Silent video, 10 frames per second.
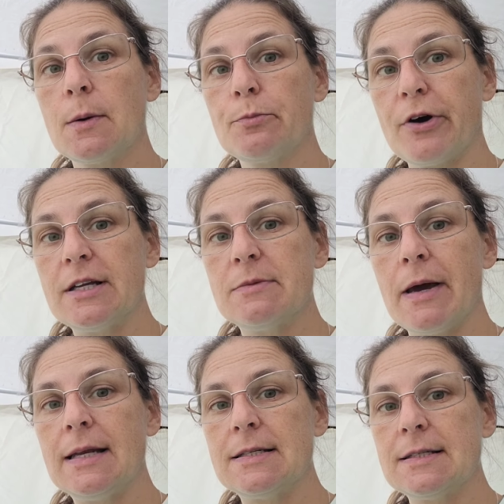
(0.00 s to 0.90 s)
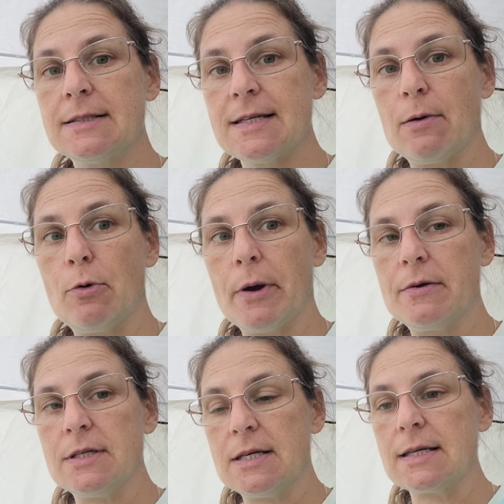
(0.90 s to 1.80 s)
bridesmaids table
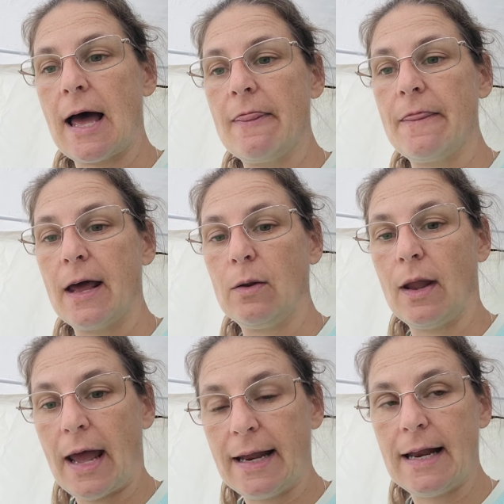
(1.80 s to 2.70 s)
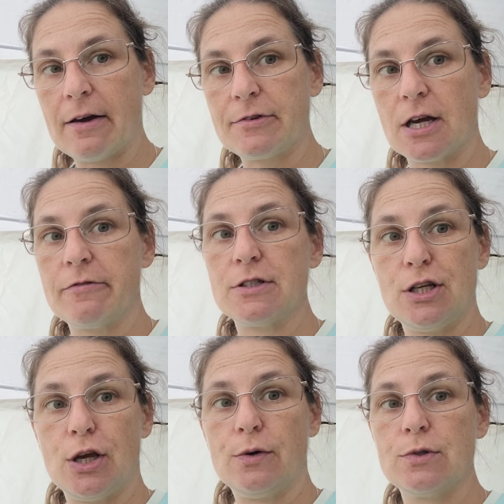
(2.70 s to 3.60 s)
posies and then any leftovers are
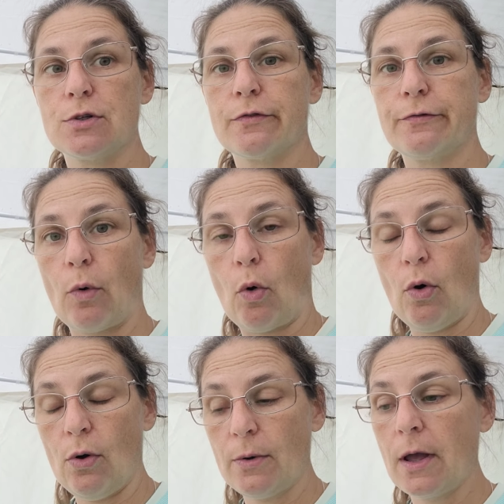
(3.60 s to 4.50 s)
used for